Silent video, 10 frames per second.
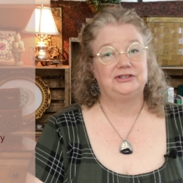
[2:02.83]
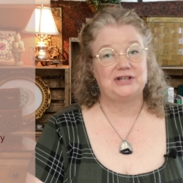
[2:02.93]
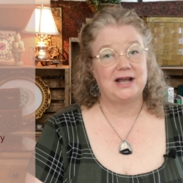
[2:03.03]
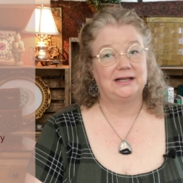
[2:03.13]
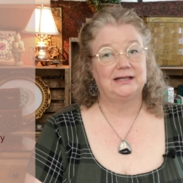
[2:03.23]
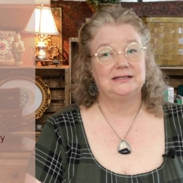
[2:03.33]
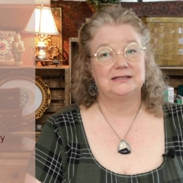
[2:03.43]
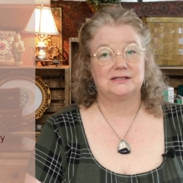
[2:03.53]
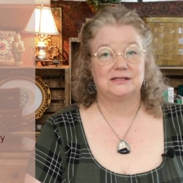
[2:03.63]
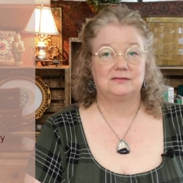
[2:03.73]
jacket,
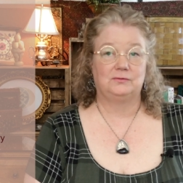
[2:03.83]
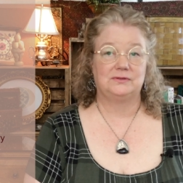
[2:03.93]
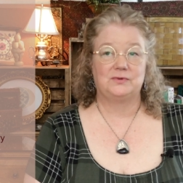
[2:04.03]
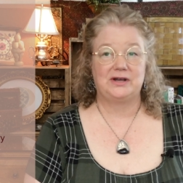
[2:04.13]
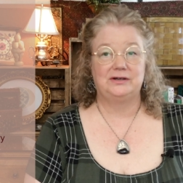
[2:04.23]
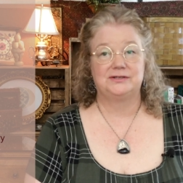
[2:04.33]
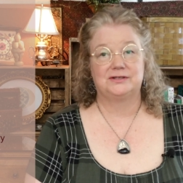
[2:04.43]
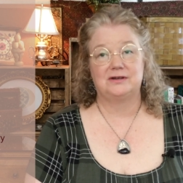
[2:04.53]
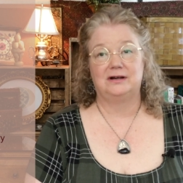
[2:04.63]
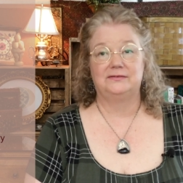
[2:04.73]
sweaters,
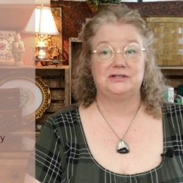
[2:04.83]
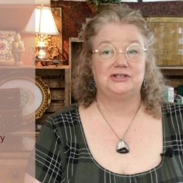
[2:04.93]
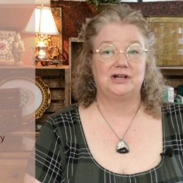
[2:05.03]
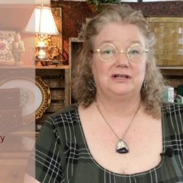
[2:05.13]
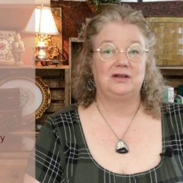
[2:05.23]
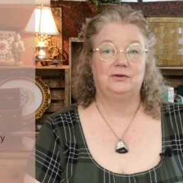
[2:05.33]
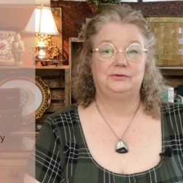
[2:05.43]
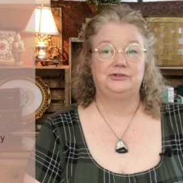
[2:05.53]
scarves, and chunky gold